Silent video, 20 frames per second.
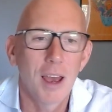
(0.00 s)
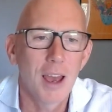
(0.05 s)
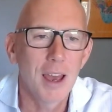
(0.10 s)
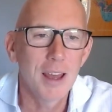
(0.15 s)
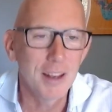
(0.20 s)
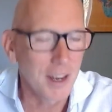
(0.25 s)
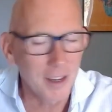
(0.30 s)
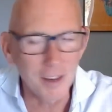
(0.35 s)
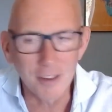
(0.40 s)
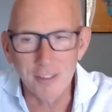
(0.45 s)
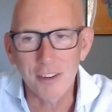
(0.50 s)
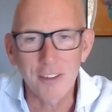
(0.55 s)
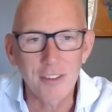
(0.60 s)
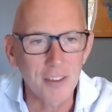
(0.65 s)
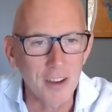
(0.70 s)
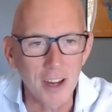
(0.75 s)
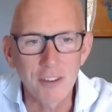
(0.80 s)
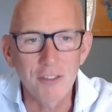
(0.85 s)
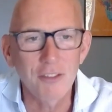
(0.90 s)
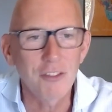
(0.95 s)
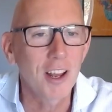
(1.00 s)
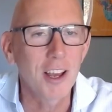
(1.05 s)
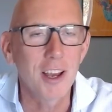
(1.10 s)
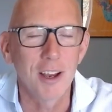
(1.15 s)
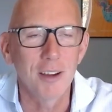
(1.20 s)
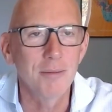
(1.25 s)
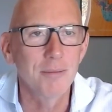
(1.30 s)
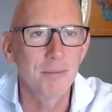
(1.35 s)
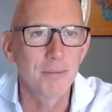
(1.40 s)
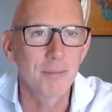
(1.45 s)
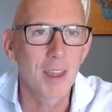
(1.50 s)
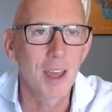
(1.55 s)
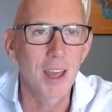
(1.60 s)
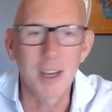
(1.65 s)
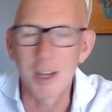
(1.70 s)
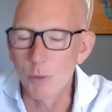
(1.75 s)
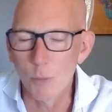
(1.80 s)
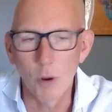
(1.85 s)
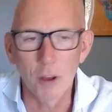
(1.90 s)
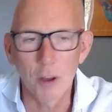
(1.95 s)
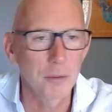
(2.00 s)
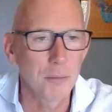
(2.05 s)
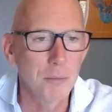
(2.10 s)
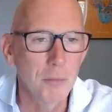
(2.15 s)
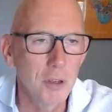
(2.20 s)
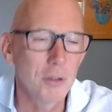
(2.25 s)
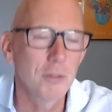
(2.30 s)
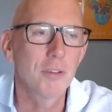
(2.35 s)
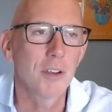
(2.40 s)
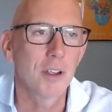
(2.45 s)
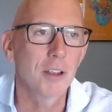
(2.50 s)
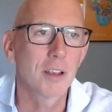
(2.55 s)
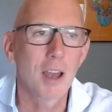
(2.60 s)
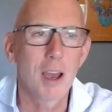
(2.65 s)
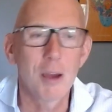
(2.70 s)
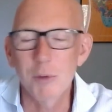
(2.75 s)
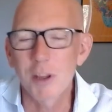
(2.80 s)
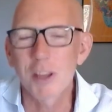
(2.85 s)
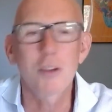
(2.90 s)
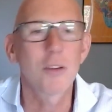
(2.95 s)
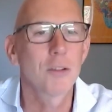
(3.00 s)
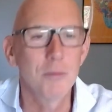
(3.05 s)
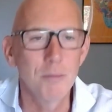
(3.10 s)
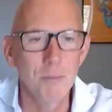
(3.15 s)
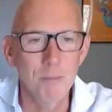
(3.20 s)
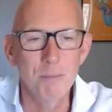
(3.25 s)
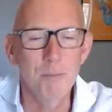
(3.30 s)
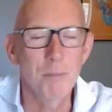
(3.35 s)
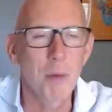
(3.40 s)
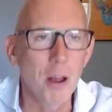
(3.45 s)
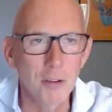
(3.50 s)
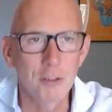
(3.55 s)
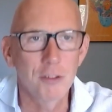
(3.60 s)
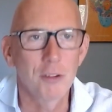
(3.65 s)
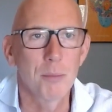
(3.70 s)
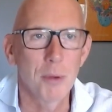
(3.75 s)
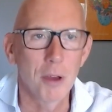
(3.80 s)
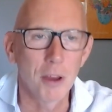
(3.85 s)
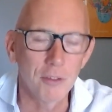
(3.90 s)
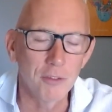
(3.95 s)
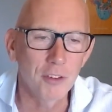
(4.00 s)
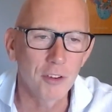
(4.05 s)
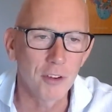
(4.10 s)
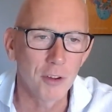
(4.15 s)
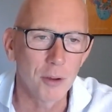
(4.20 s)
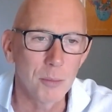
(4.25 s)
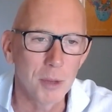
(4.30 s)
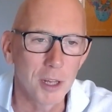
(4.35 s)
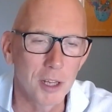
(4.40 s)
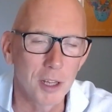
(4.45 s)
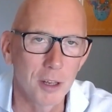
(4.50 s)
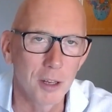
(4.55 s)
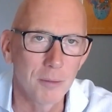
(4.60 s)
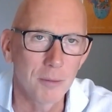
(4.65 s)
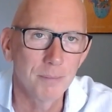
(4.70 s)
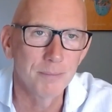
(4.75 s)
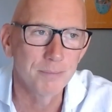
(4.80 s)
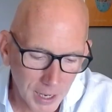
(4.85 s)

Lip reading: And then it just stayed flat and it wasn't moving and we couldn't budge above 2 million.